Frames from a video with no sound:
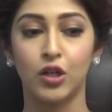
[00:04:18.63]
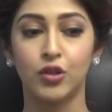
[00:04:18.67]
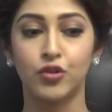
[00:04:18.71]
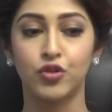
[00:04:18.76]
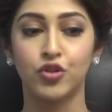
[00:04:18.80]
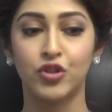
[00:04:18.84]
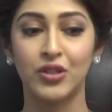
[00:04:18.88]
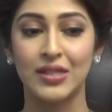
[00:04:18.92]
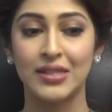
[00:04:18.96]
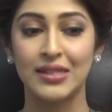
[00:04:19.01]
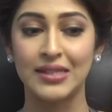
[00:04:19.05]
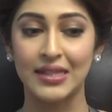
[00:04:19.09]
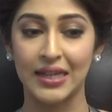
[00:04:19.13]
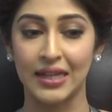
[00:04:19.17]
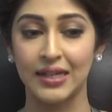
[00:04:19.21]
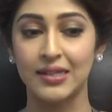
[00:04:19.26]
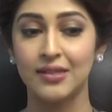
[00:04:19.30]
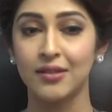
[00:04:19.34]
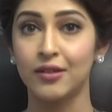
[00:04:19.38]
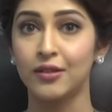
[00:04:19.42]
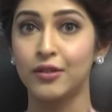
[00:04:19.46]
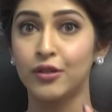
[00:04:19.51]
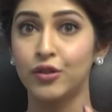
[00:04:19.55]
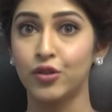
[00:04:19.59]
She sets
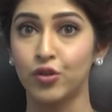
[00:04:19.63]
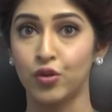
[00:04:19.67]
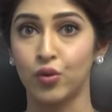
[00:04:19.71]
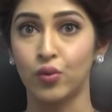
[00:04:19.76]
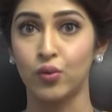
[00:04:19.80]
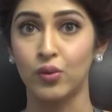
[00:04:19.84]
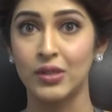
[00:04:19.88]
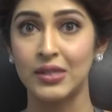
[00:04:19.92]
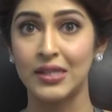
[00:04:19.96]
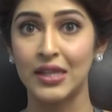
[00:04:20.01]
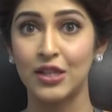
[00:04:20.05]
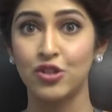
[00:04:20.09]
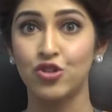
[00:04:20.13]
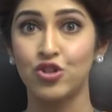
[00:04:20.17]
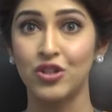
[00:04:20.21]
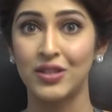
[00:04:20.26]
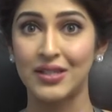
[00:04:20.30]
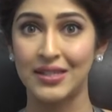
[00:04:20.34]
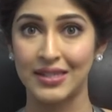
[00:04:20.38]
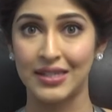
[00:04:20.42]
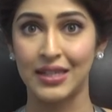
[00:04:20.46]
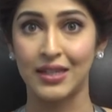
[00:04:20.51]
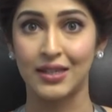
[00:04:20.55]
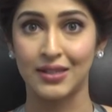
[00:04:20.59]
certain rules and she
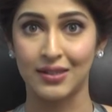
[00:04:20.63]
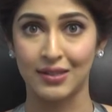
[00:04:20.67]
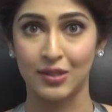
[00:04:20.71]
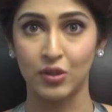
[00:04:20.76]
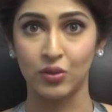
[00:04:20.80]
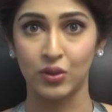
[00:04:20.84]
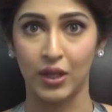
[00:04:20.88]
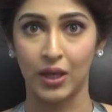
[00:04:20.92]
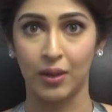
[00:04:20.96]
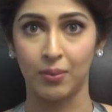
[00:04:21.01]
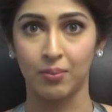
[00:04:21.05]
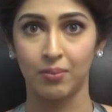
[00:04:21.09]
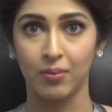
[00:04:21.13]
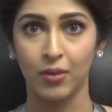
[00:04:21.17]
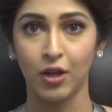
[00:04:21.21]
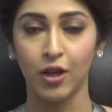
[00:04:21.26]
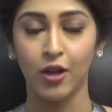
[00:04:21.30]
sticks to them.